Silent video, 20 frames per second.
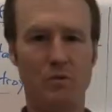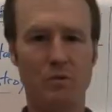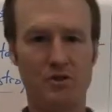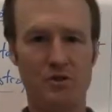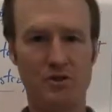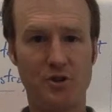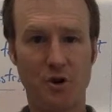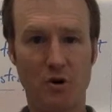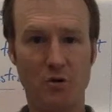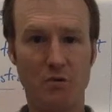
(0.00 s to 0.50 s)

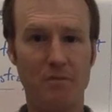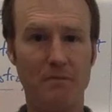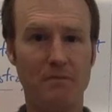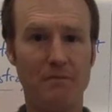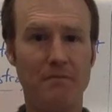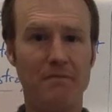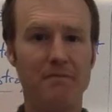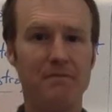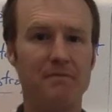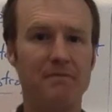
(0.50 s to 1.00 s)
So,
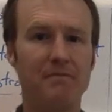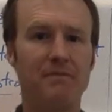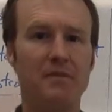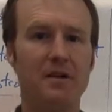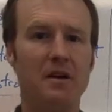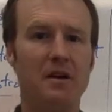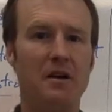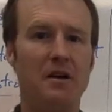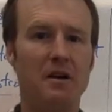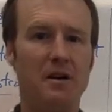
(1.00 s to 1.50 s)

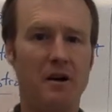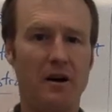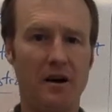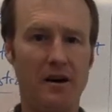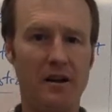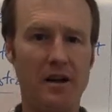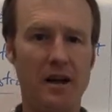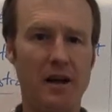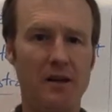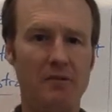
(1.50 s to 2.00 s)

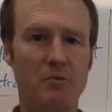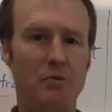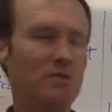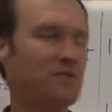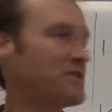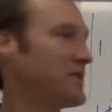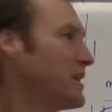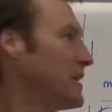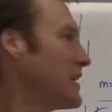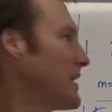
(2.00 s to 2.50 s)
again, we're
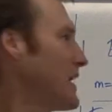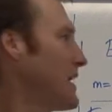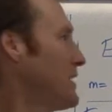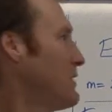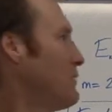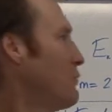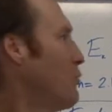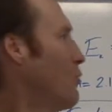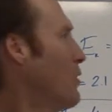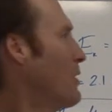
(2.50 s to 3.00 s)
saying, hey,
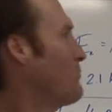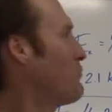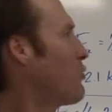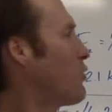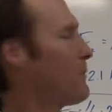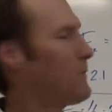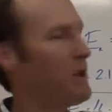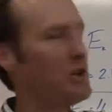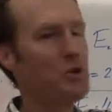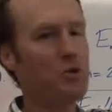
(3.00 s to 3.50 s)
what
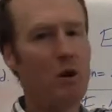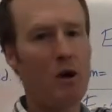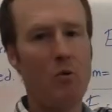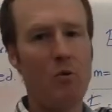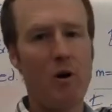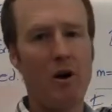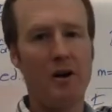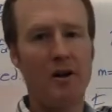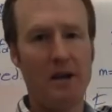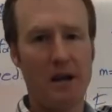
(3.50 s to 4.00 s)
formula do I
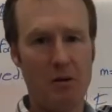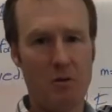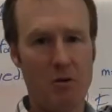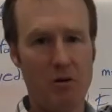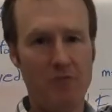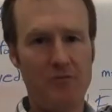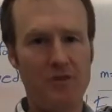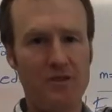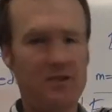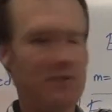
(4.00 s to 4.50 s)
want? I
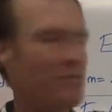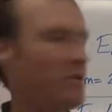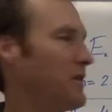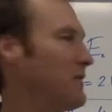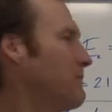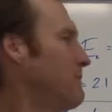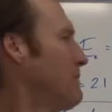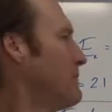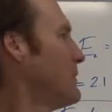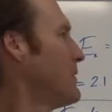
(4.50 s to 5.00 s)
want this one.
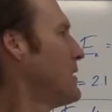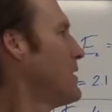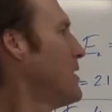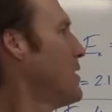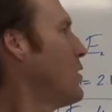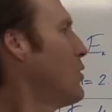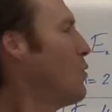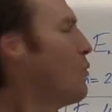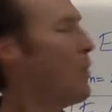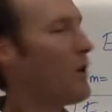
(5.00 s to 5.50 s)

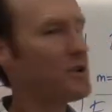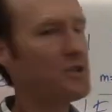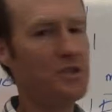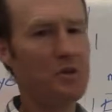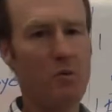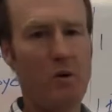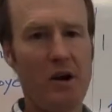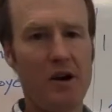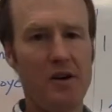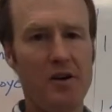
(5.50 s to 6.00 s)
What
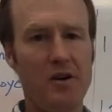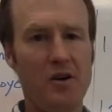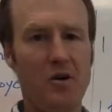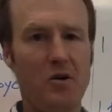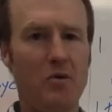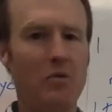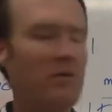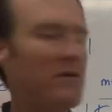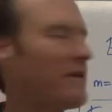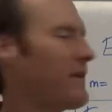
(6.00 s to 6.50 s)
do I know?
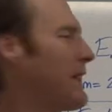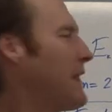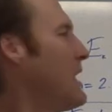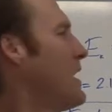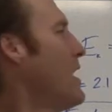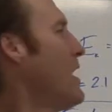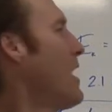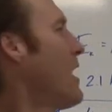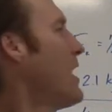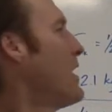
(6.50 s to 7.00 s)

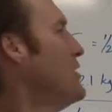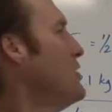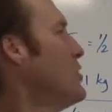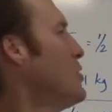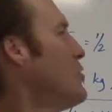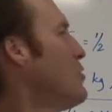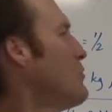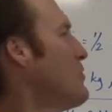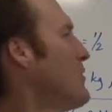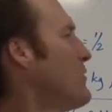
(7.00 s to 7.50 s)
I
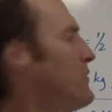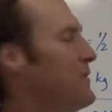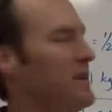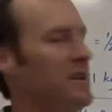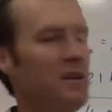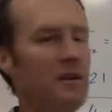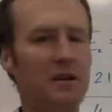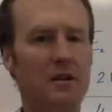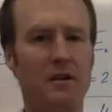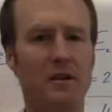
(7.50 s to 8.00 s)
know that
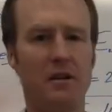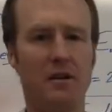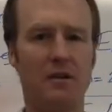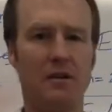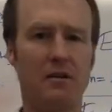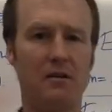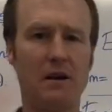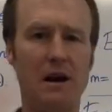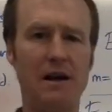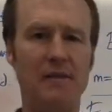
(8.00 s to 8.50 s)
the
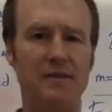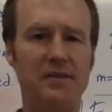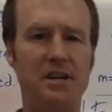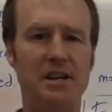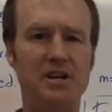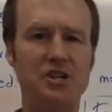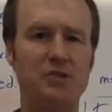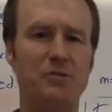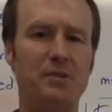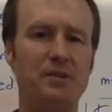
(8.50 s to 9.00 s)

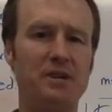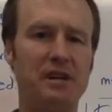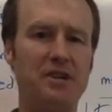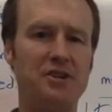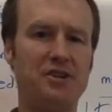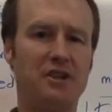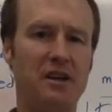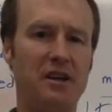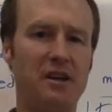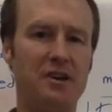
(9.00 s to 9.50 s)
gravitational
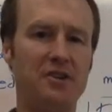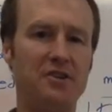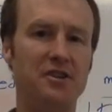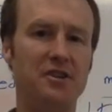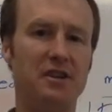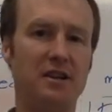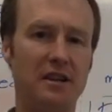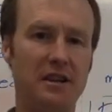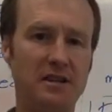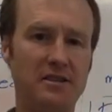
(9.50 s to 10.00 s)
potential energy
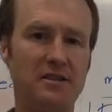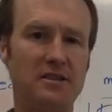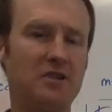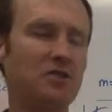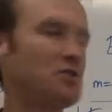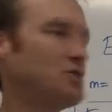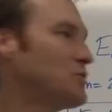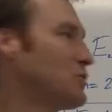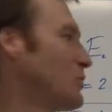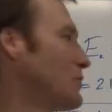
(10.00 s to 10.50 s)
is
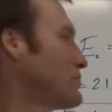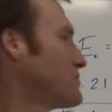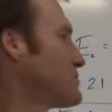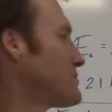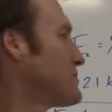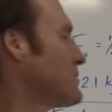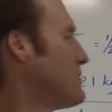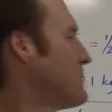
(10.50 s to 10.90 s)
6 joules.